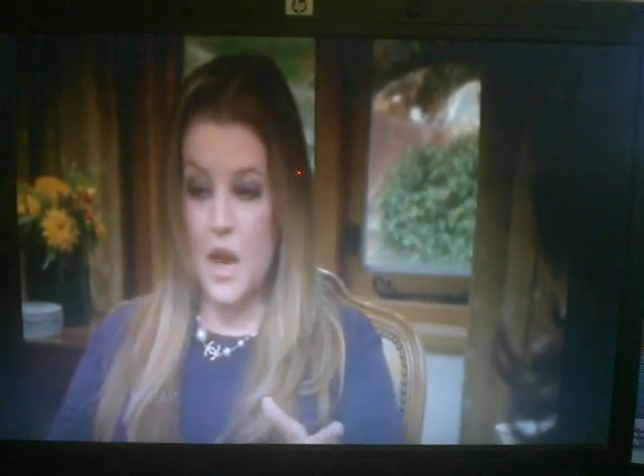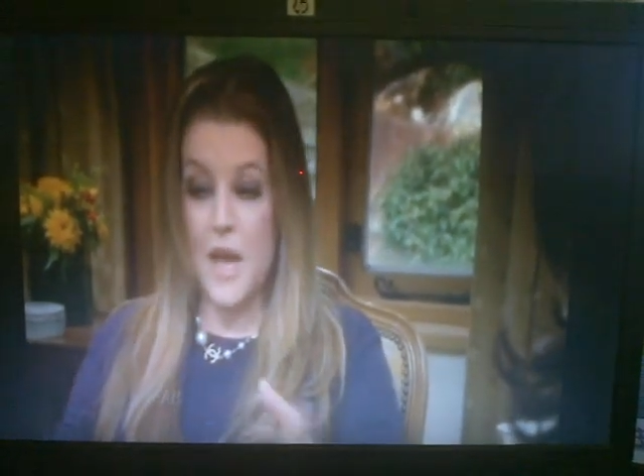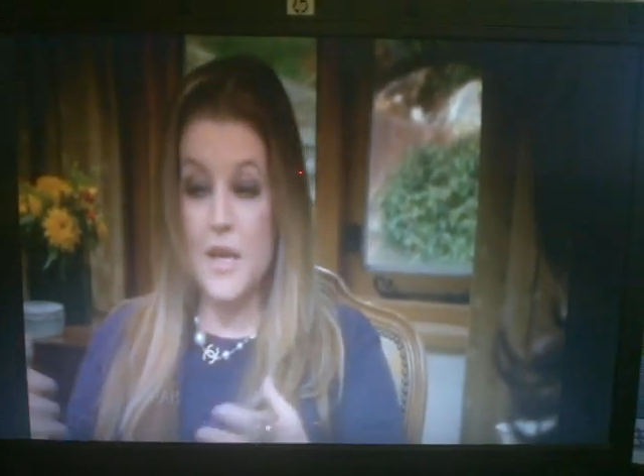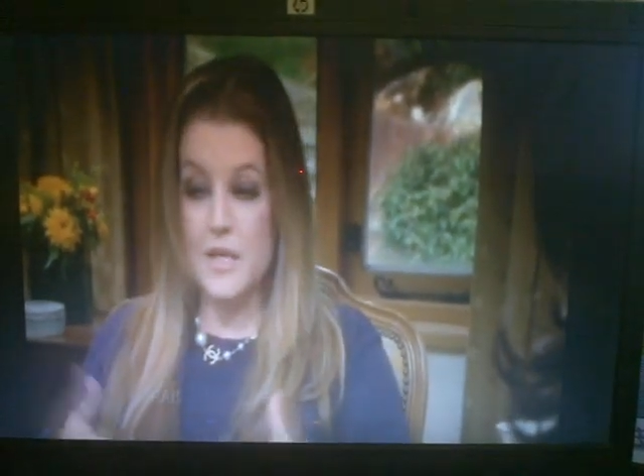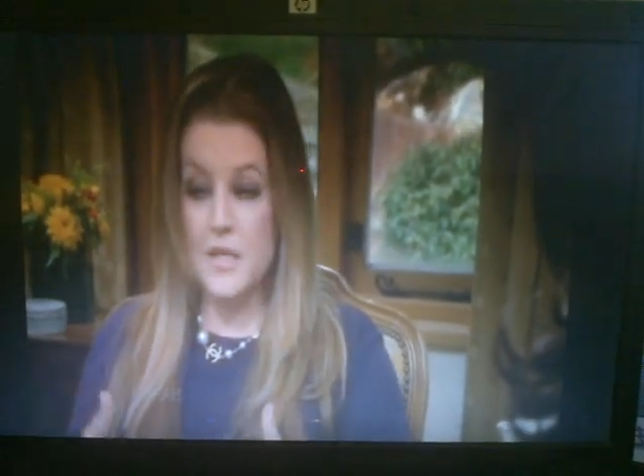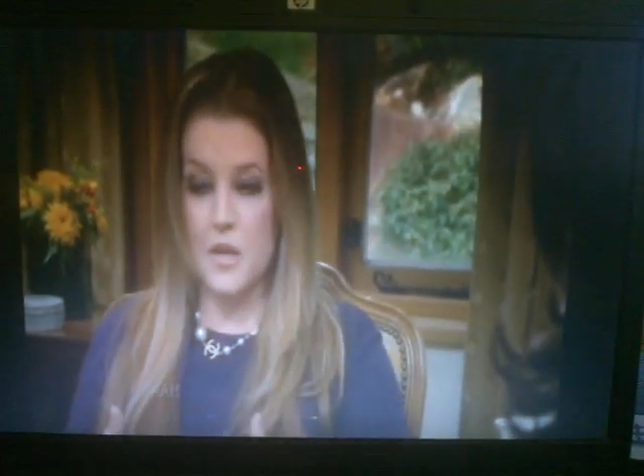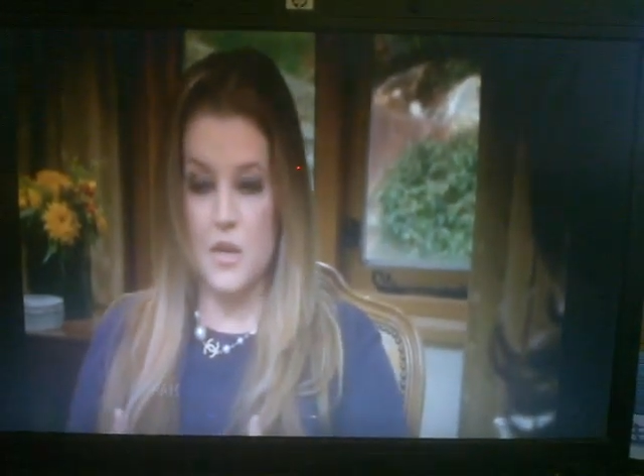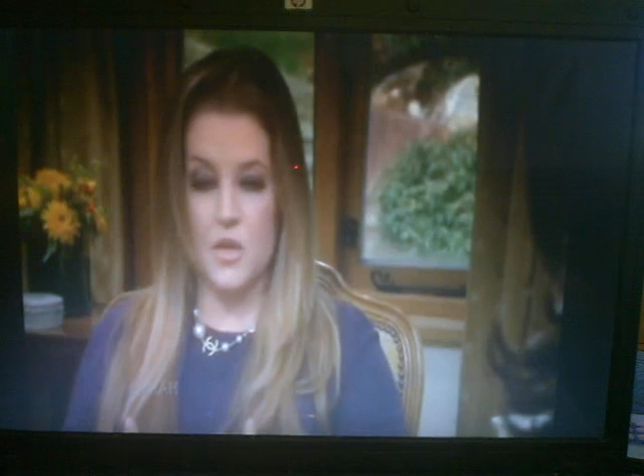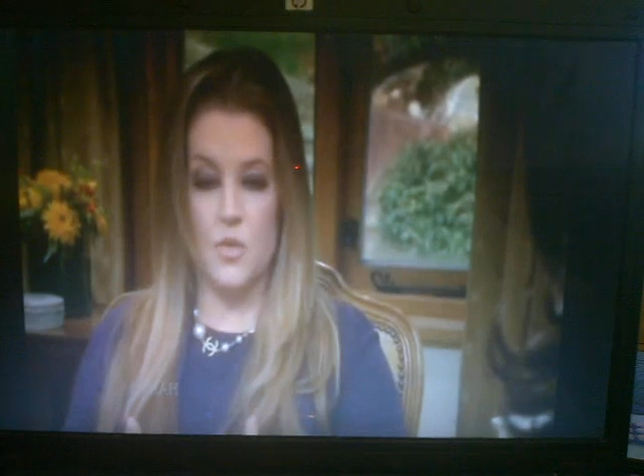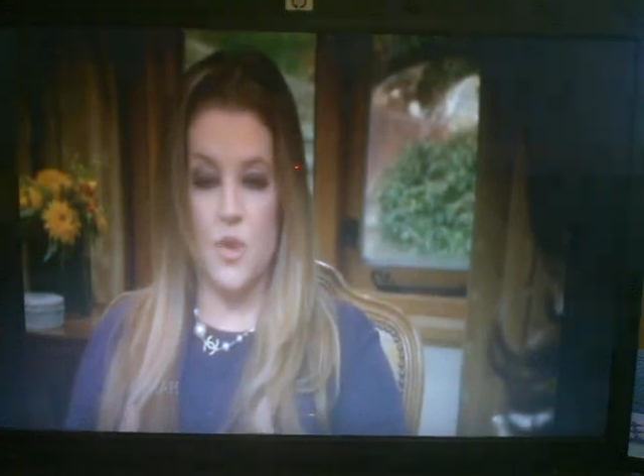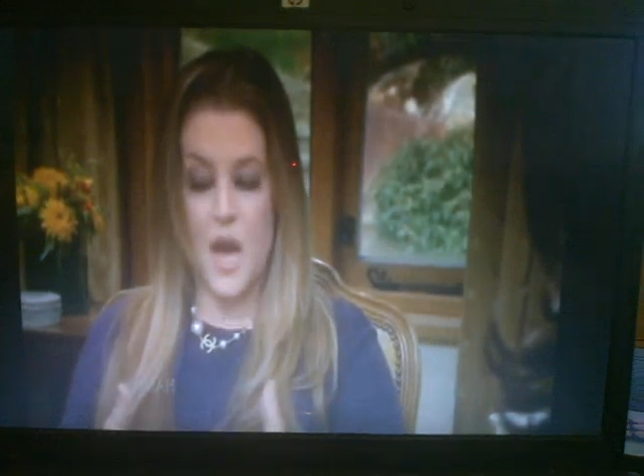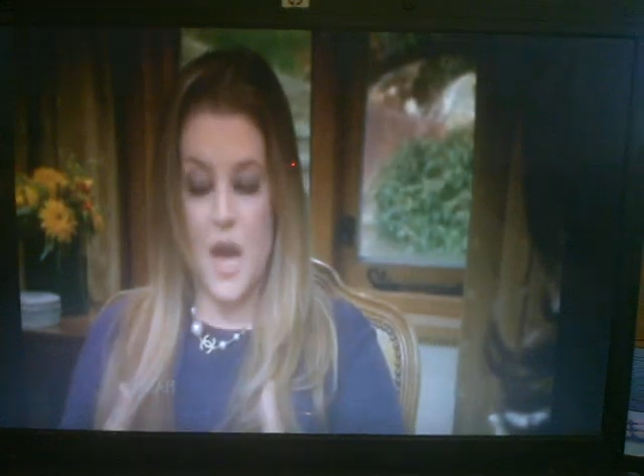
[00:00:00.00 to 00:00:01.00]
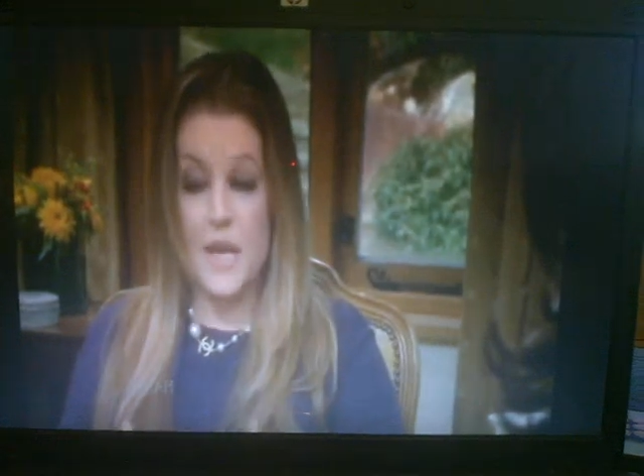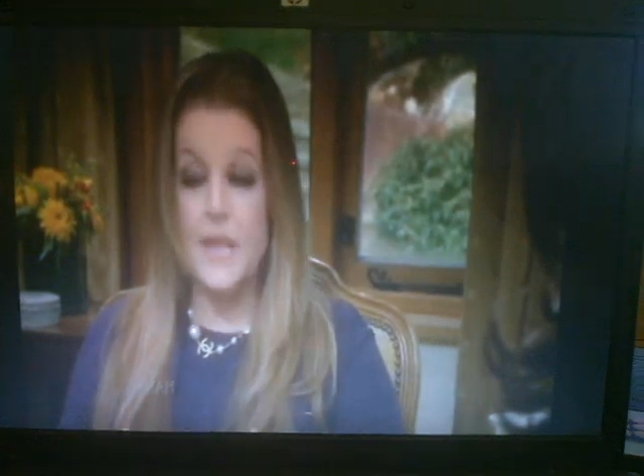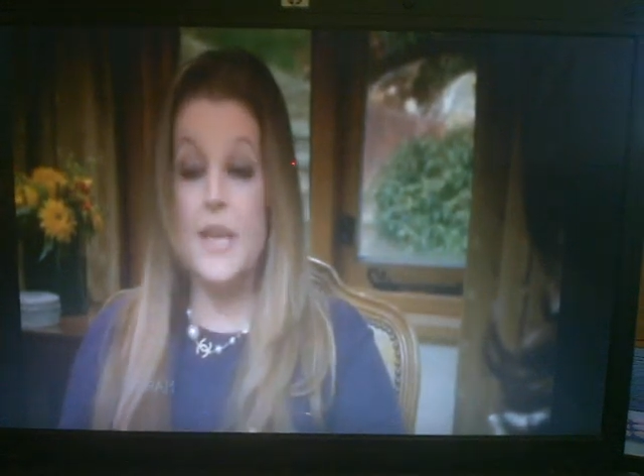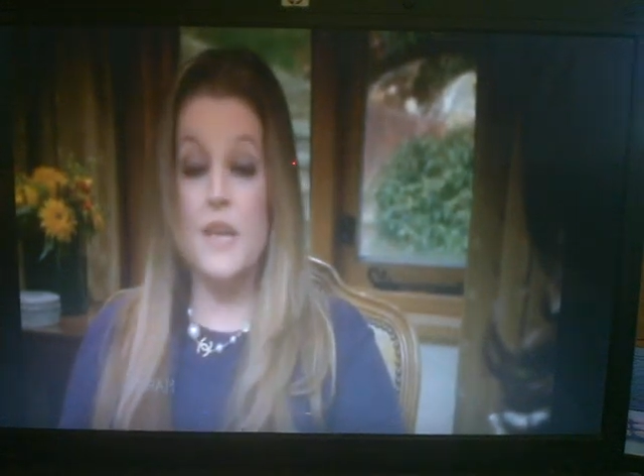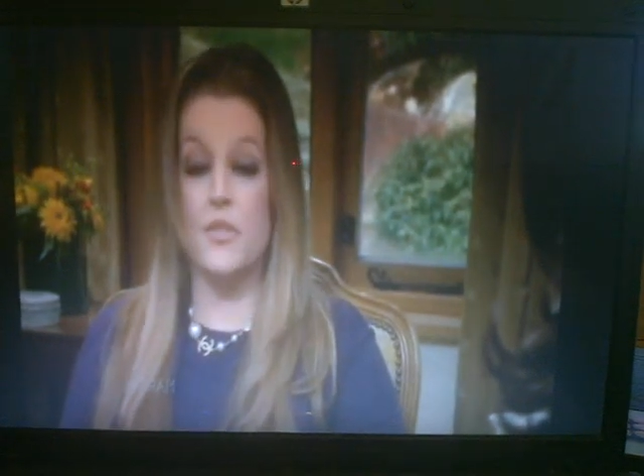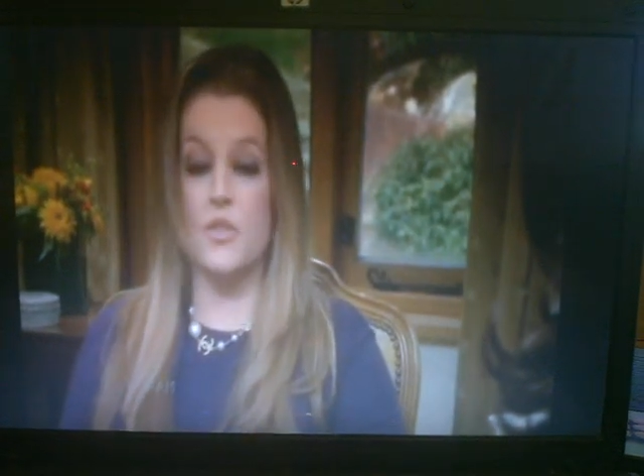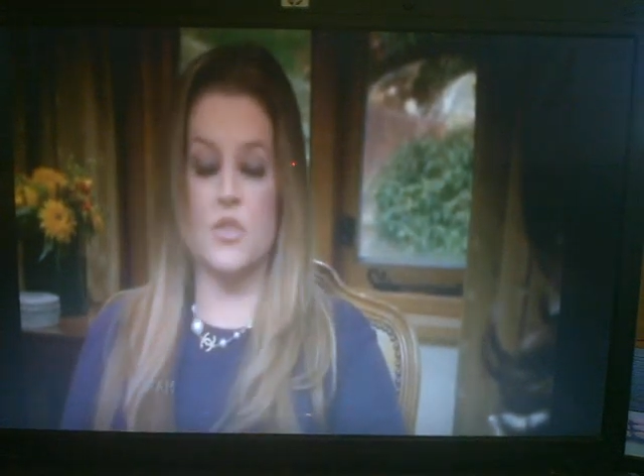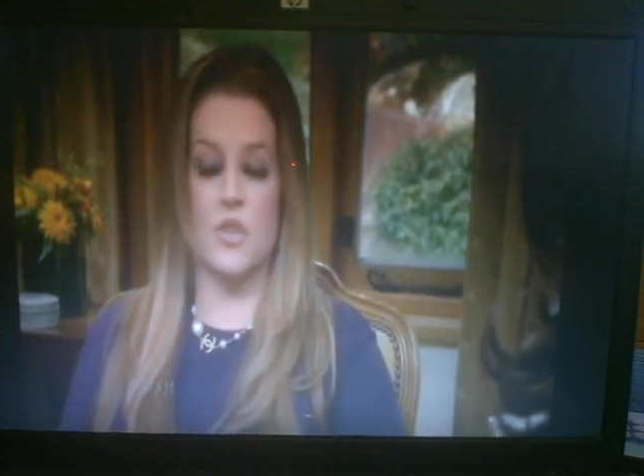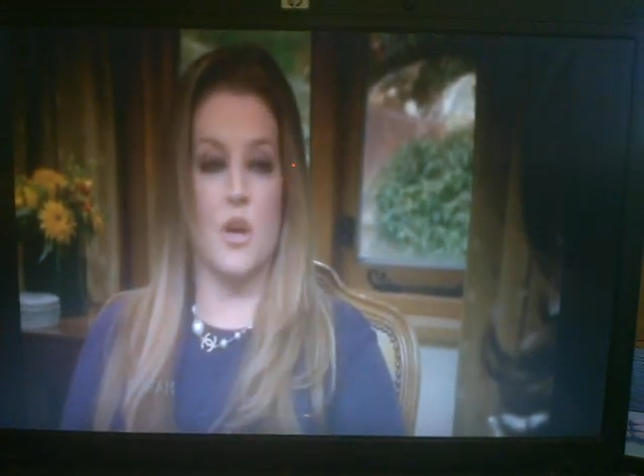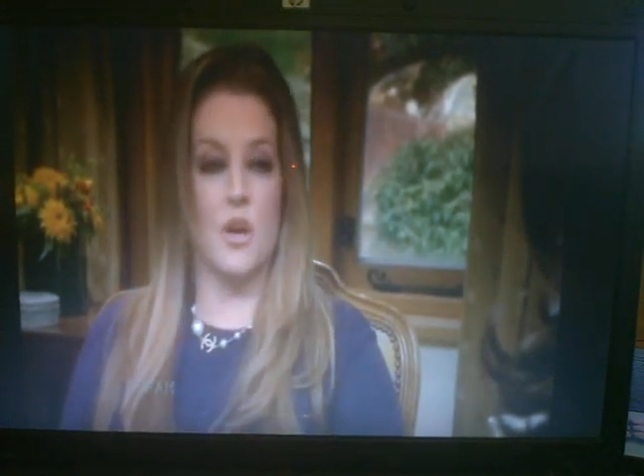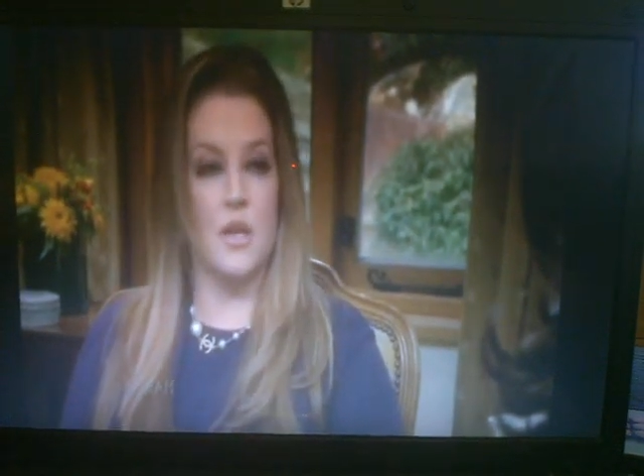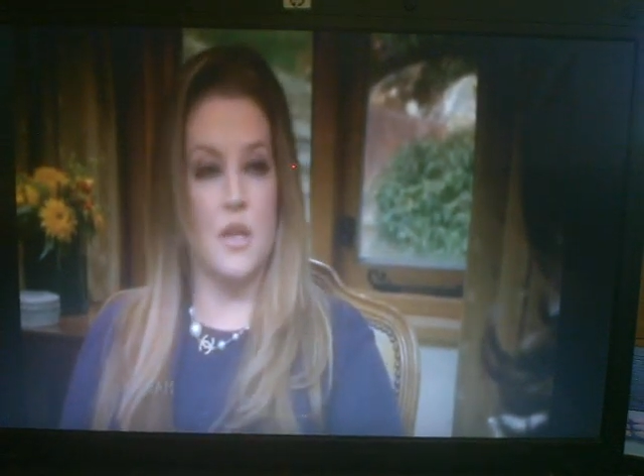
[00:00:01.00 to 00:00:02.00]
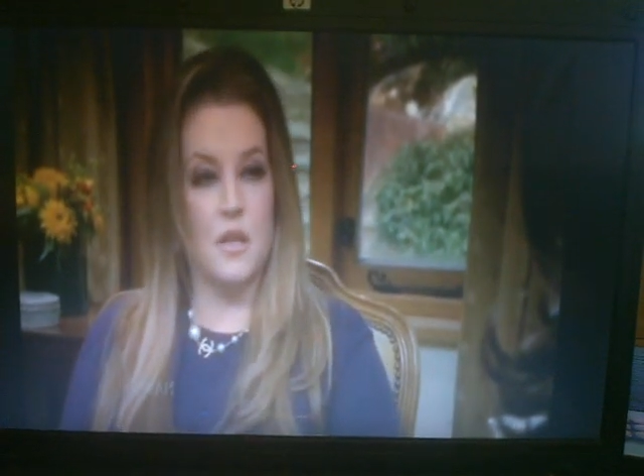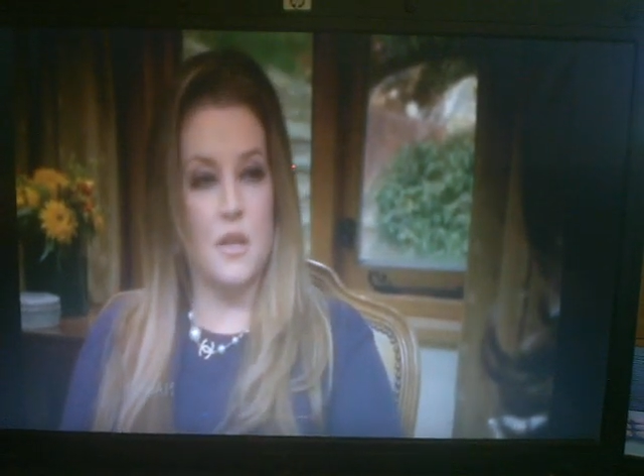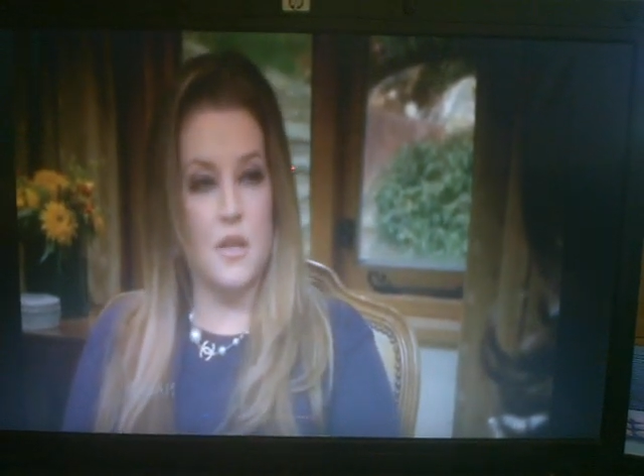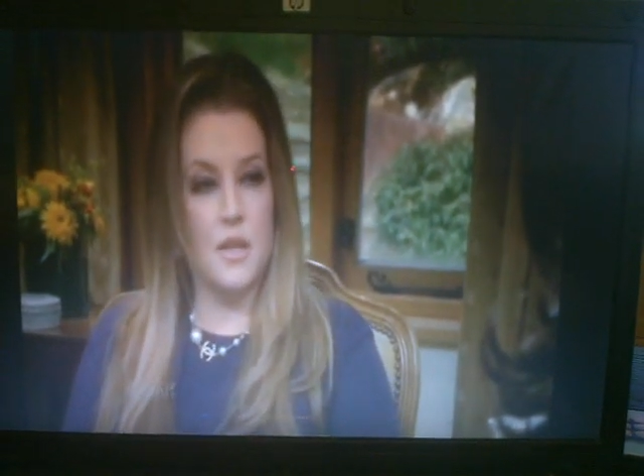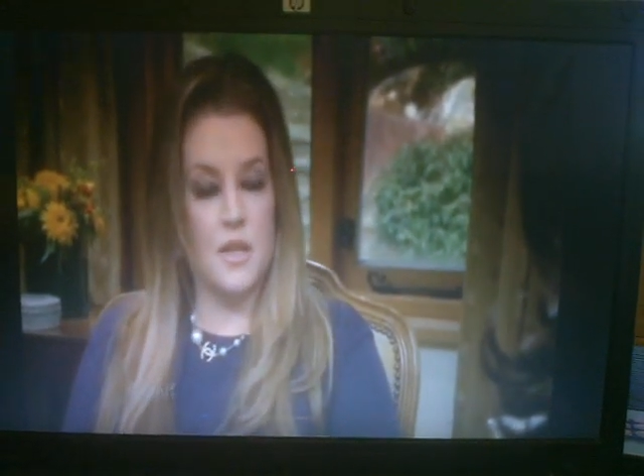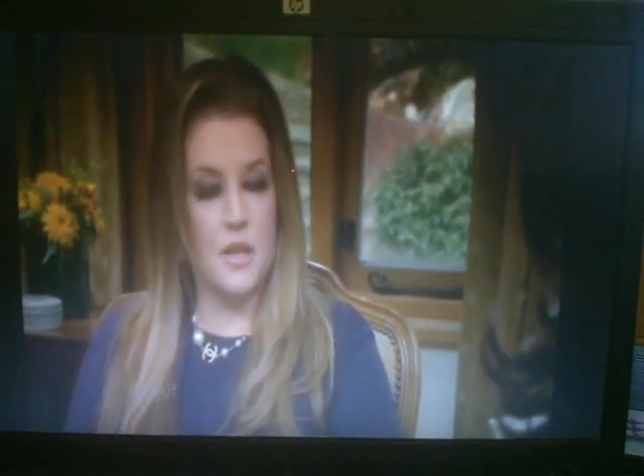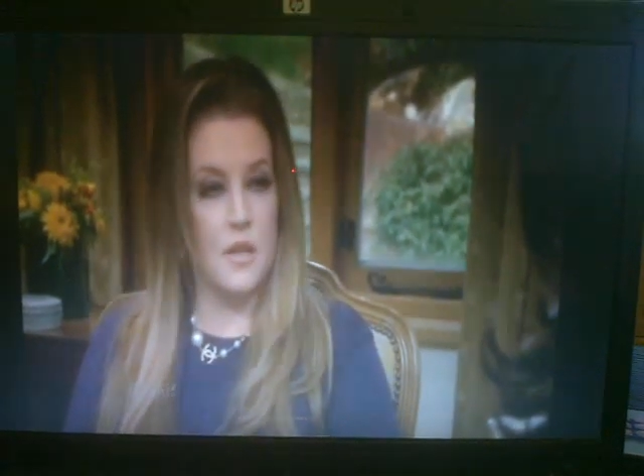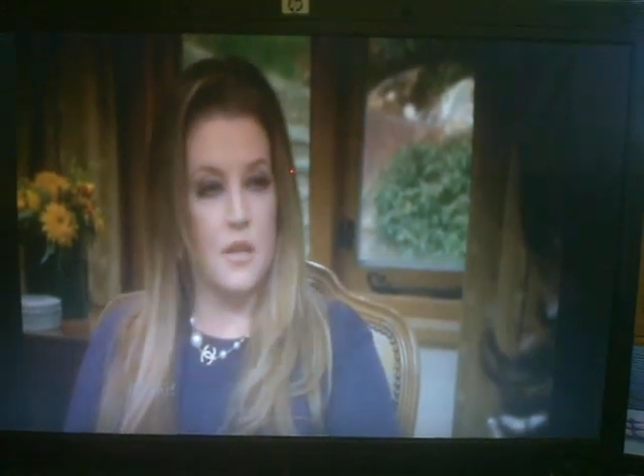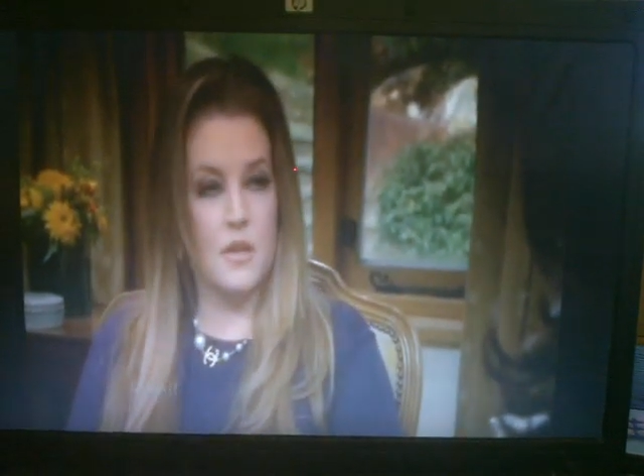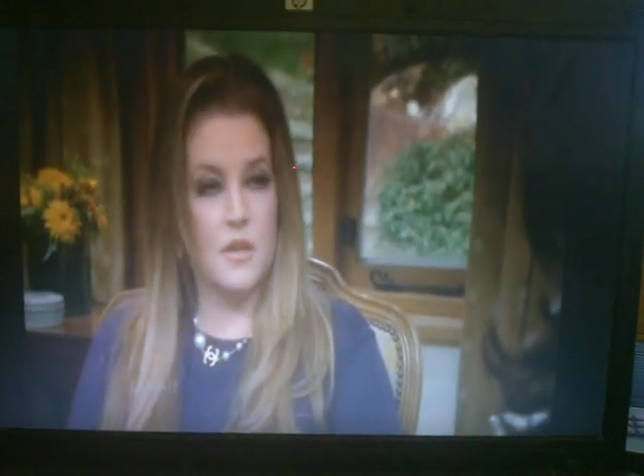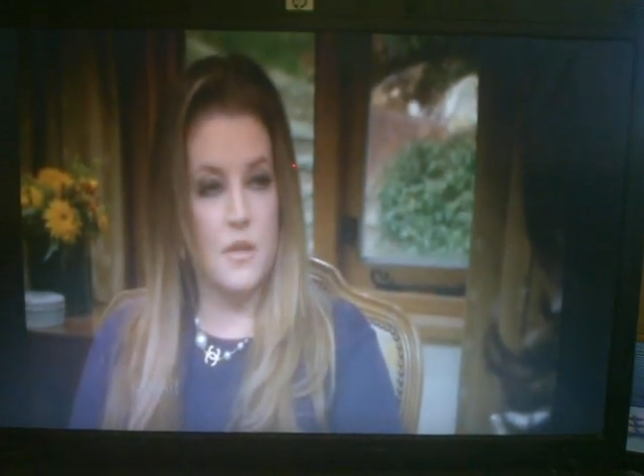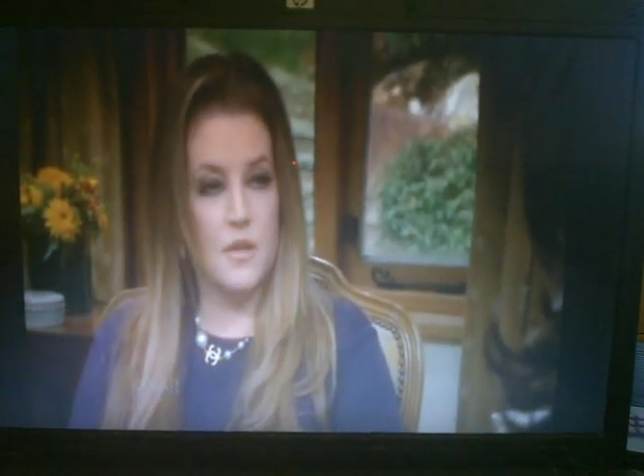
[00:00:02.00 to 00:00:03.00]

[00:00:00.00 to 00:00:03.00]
I can tell you, I never saw anything like that.